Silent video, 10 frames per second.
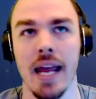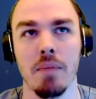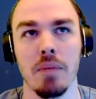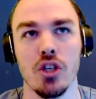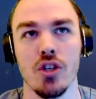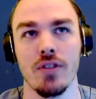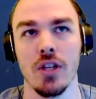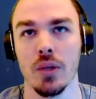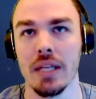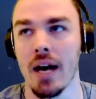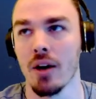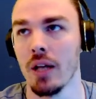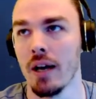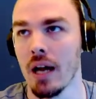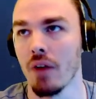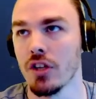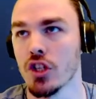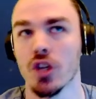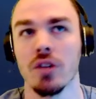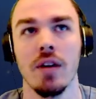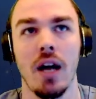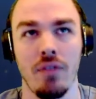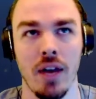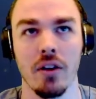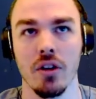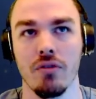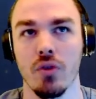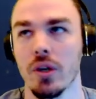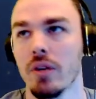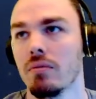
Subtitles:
because you have to deal with the auto logout feature, I've handled it for you.